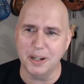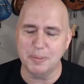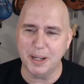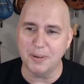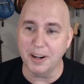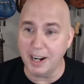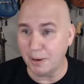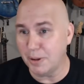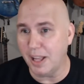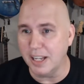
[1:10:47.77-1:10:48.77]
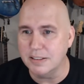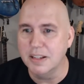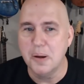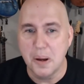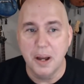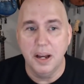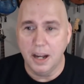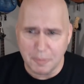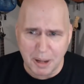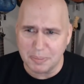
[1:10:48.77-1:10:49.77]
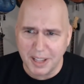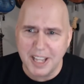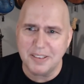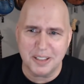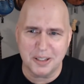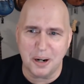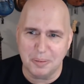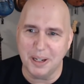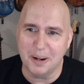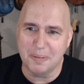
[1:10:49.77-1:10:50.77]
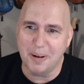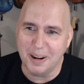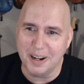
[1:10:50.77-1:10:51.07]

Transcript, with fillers: You're playing it wrong." And I realized I'm not playing the guitar player part.